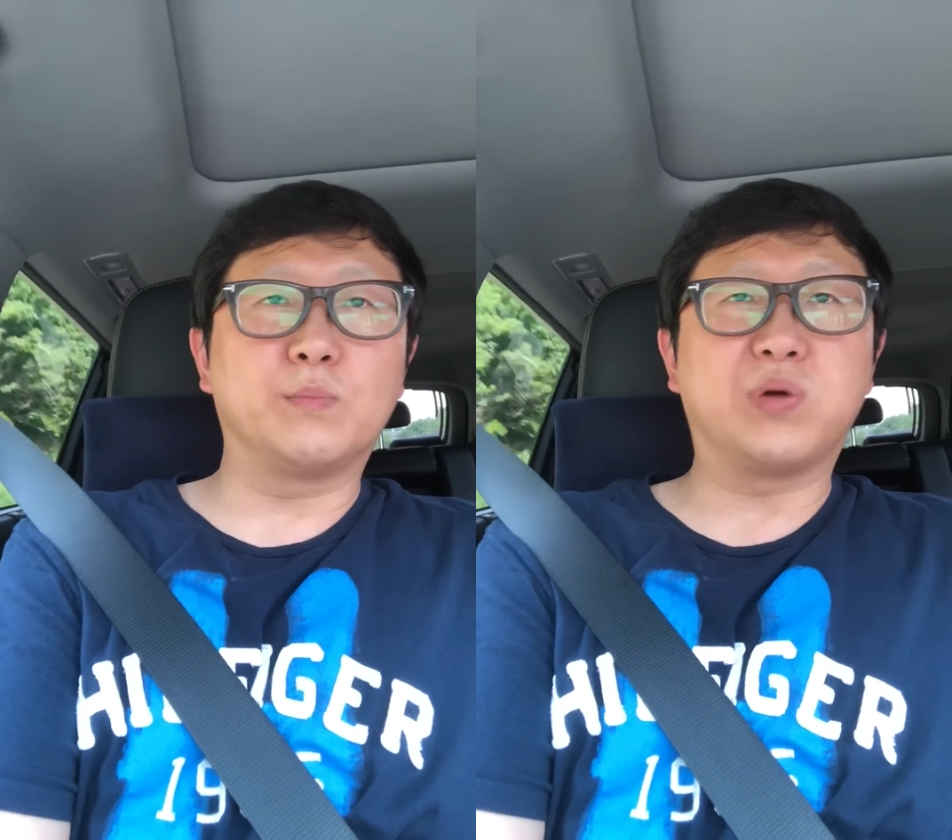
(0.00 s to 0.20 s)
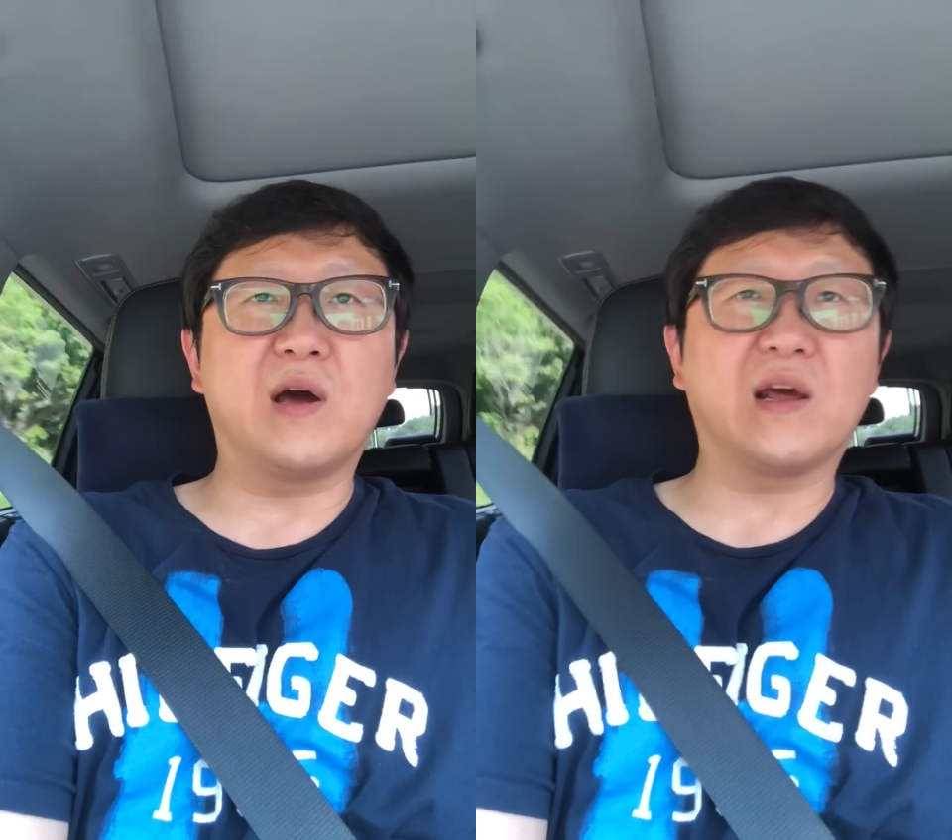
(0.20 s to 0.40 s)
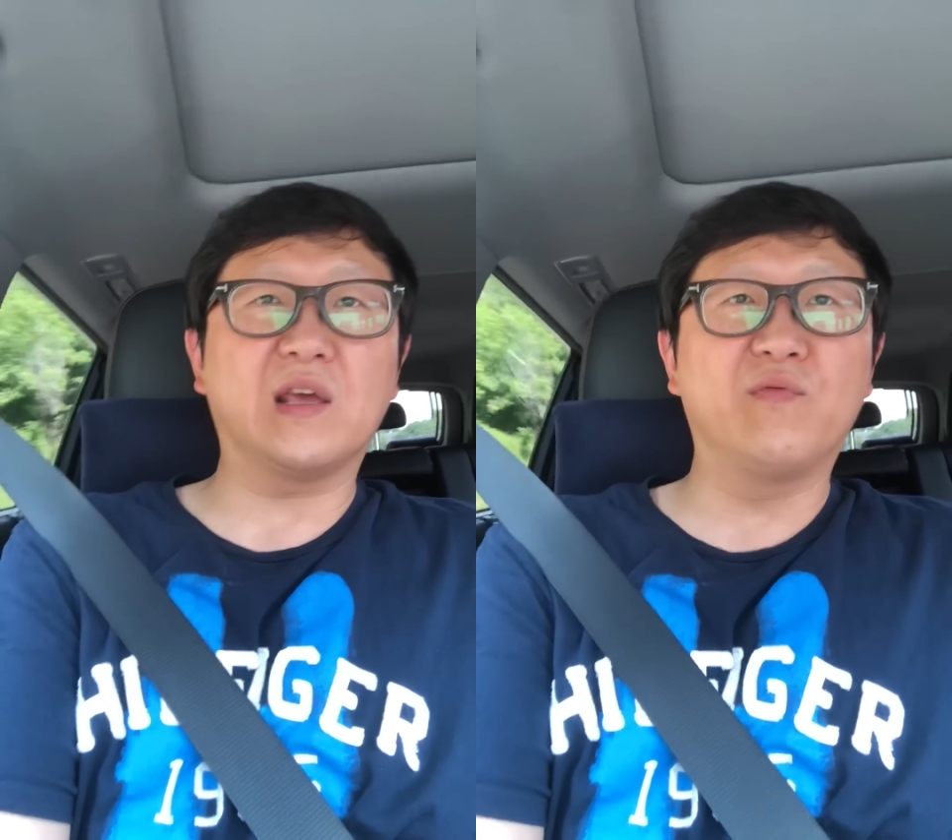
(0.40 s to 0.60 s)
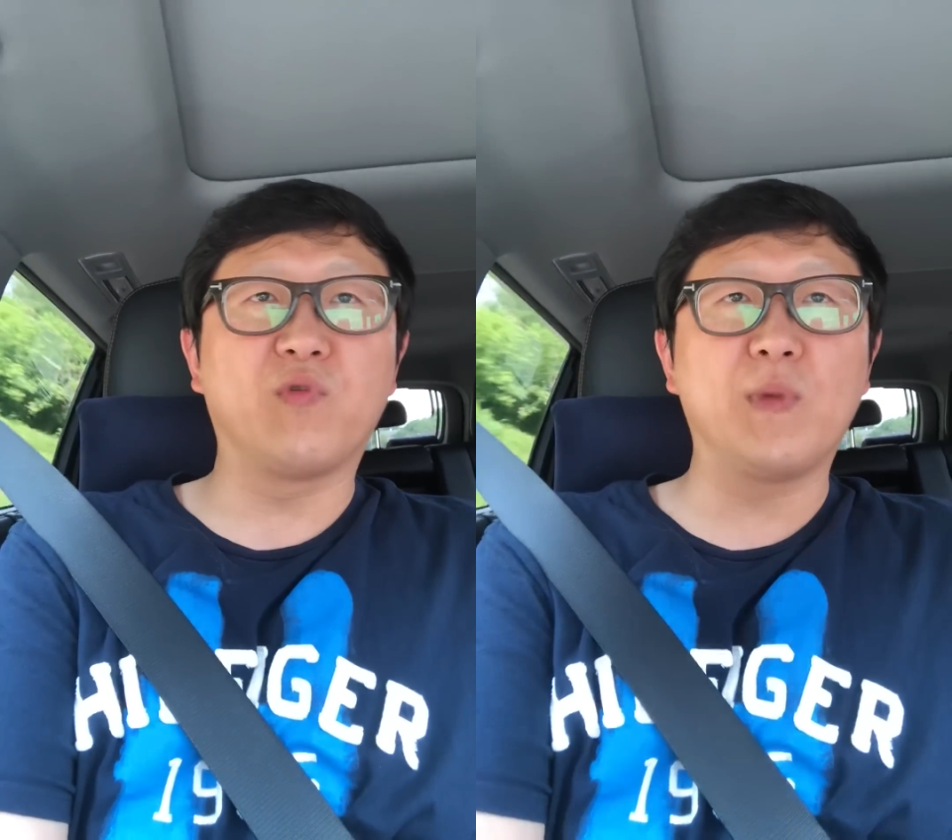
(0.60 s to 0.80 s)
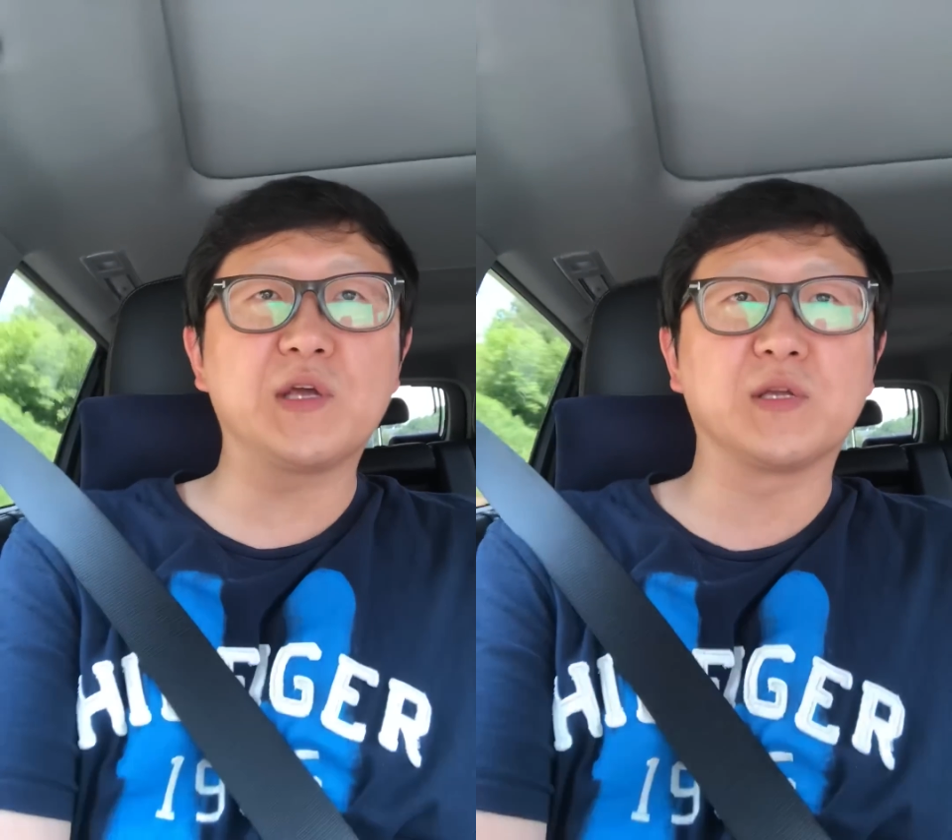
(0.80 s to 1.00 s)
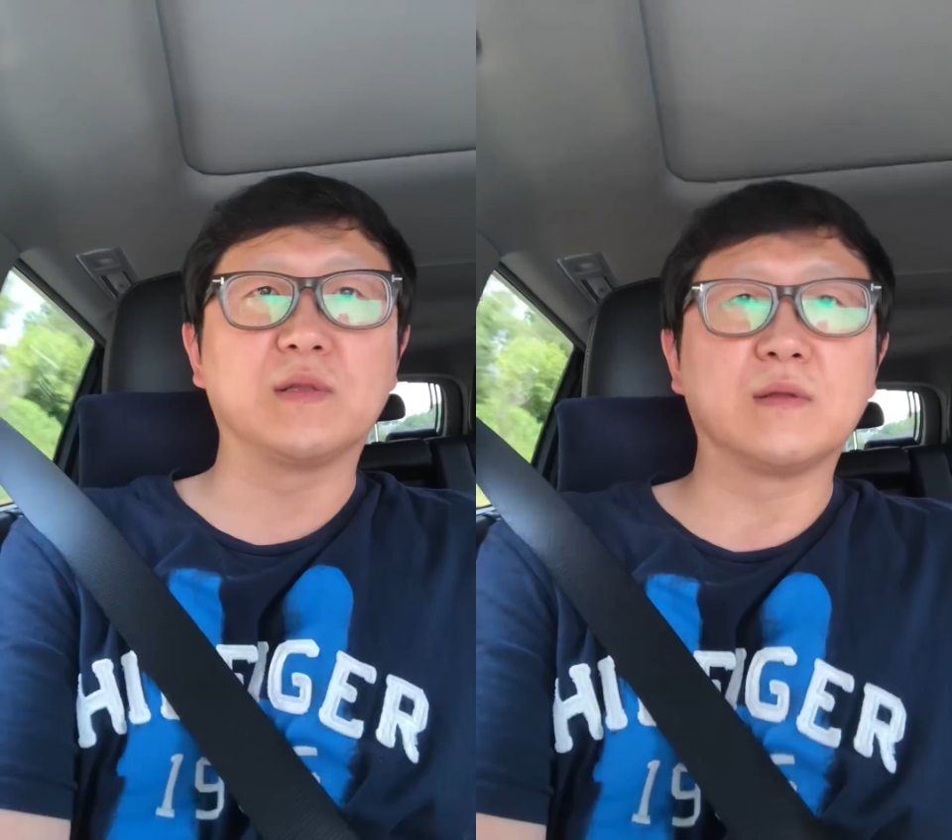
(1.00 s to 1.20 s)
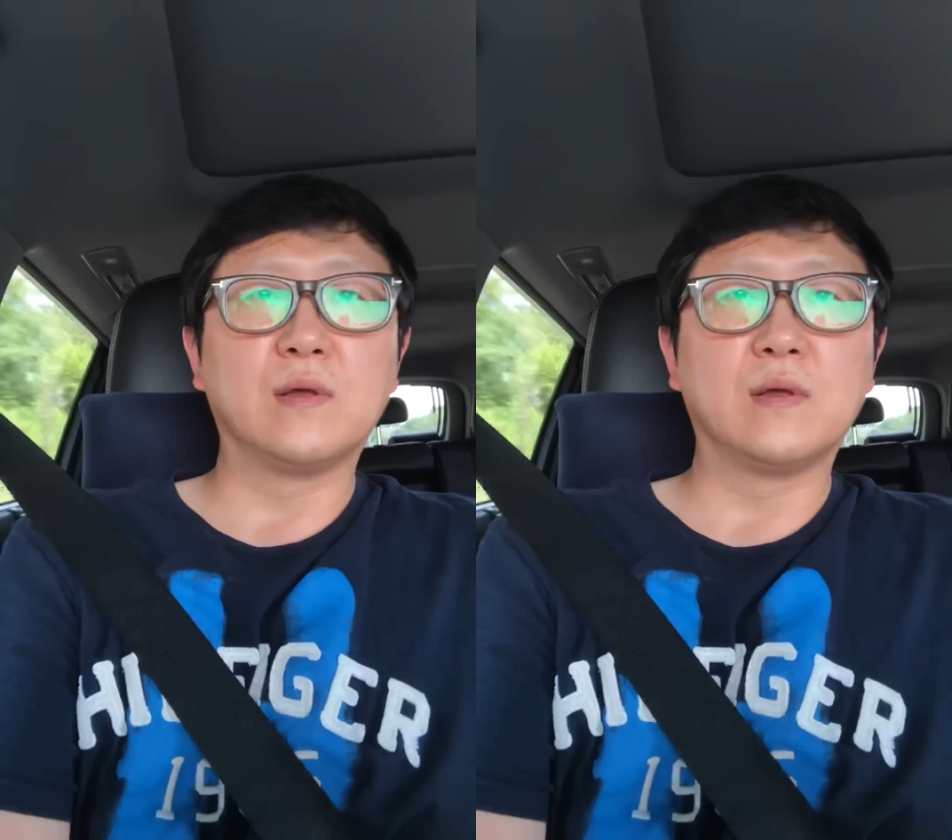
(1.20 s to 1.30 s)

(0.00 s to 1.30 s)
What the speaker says: product information.